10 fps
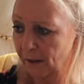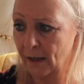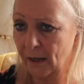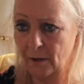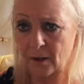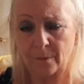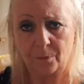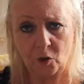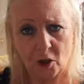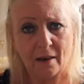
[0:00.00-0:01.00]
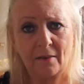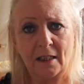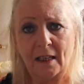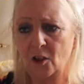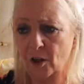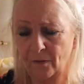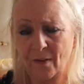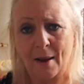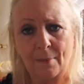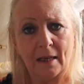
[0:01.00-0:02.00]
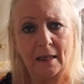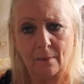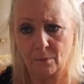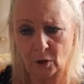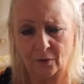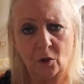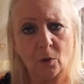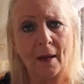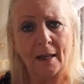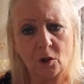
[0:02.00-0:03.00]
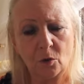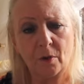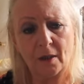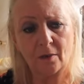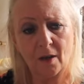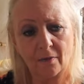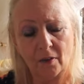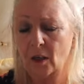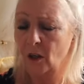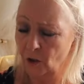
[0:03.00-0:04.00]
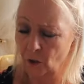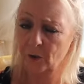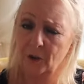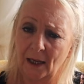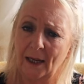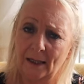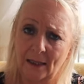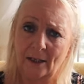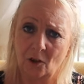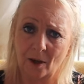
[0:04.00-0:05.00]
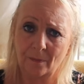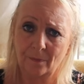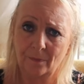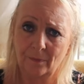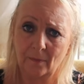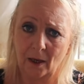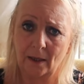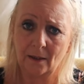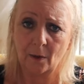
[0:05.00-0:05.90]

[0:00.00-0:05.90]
you know, your charities and your family are going to move you away and do all this stuff, you're still in danger right?